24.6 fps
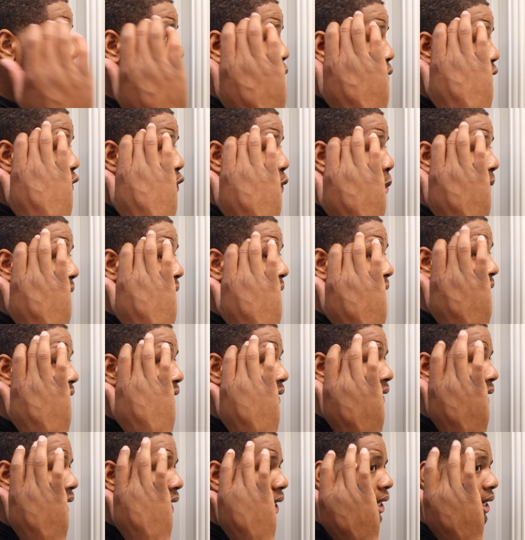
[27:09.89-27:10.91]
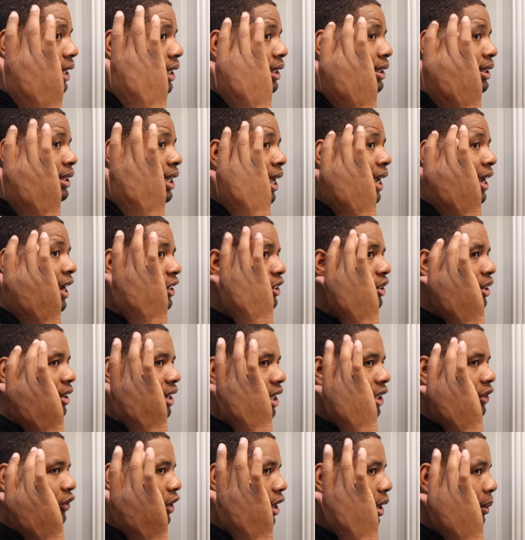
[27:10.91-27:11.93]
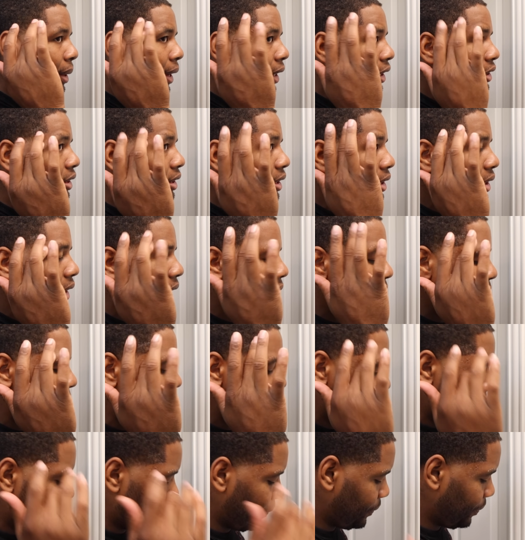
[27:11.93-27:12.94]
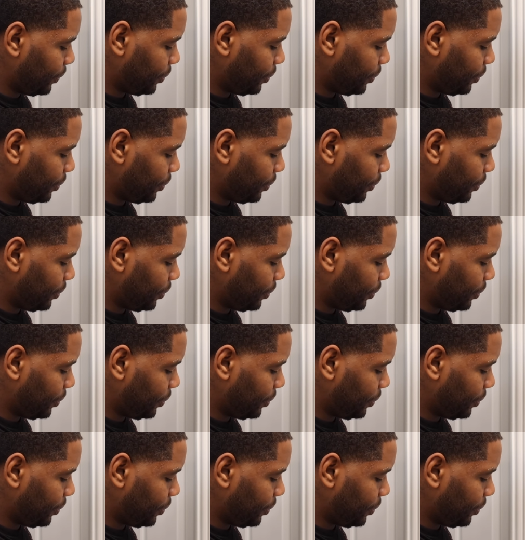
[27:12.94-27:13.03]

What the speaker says: more lubricated the skin is, the easier it is for the razor to slide.